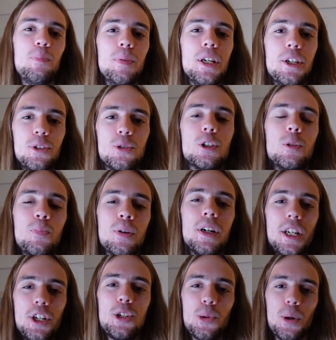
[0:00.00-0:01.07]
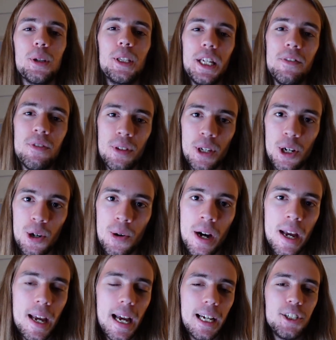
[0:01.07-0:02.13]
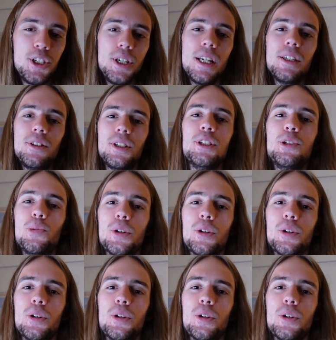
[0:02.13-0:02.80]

Beast was pretty short-lived though, as she has since